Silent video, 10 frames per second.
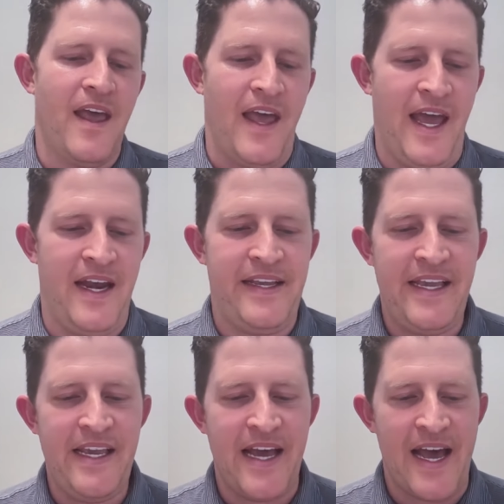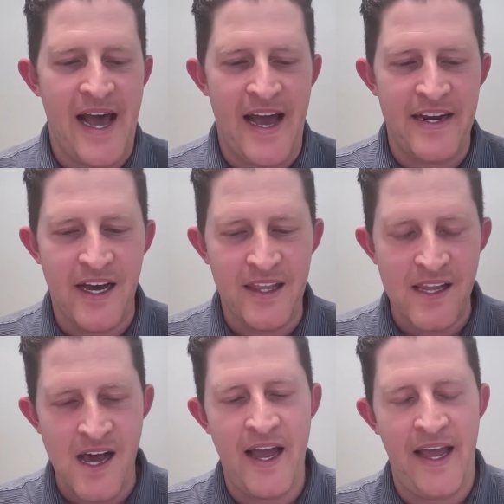and he had a
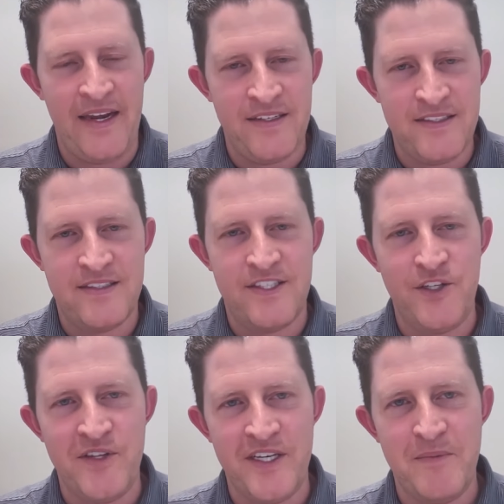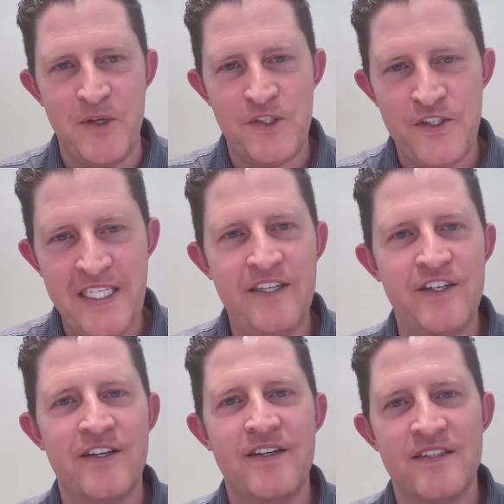line to the most
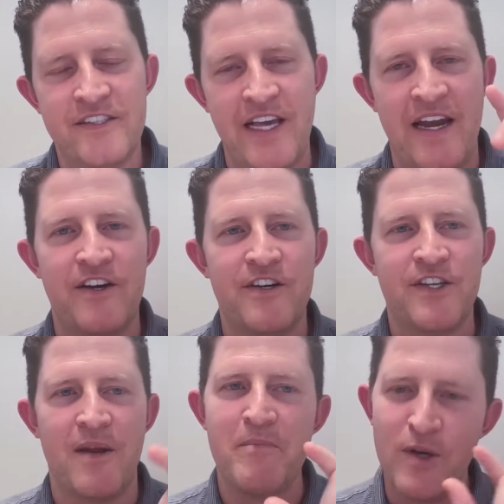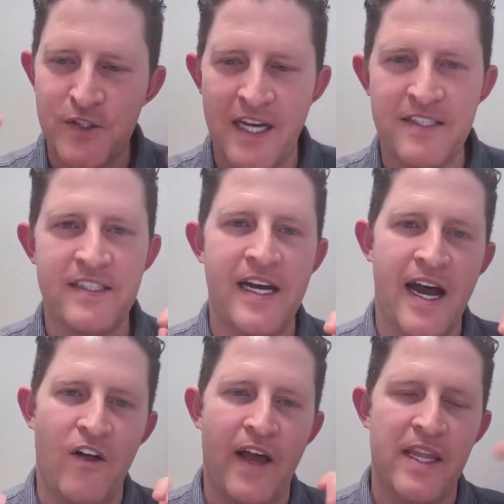senior senators on both sides of the
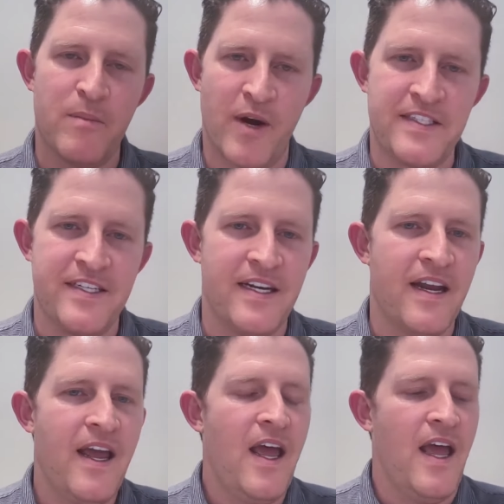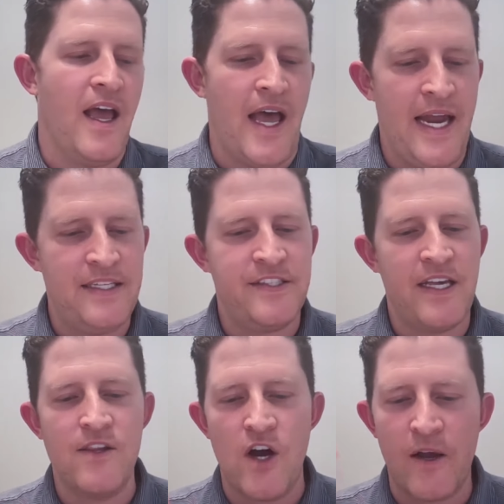aisle and the president. And he
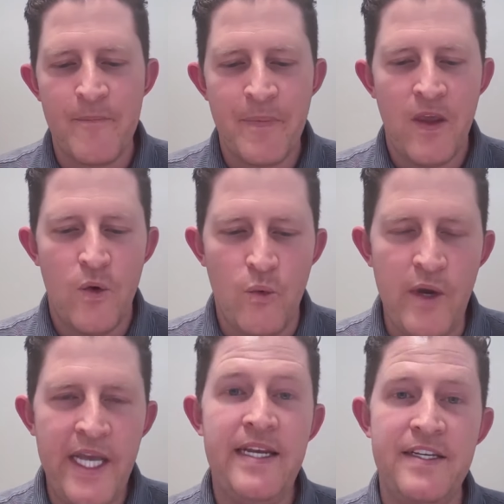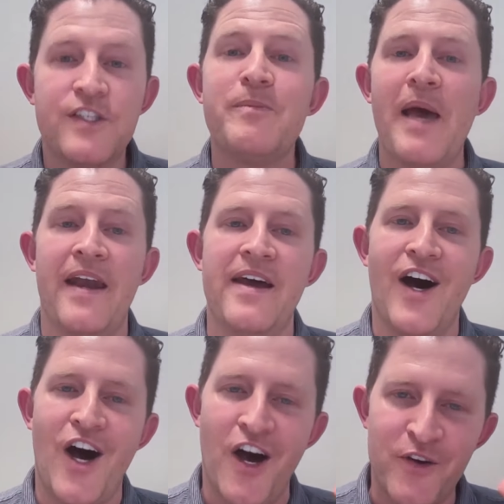said, look, we need to spend
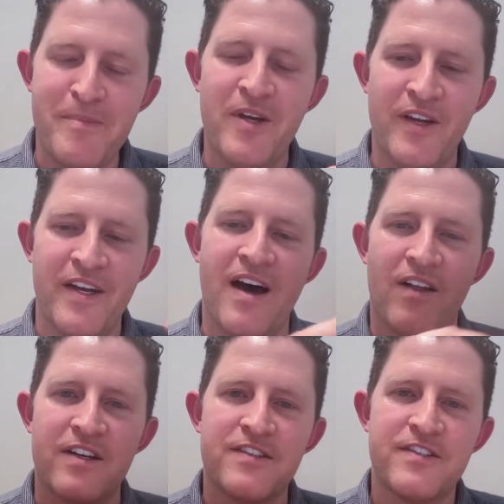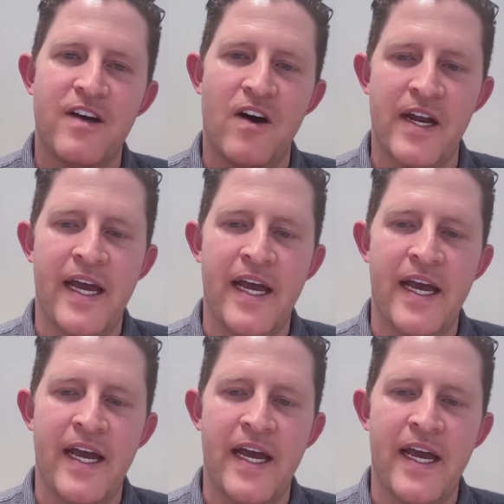$100 billion on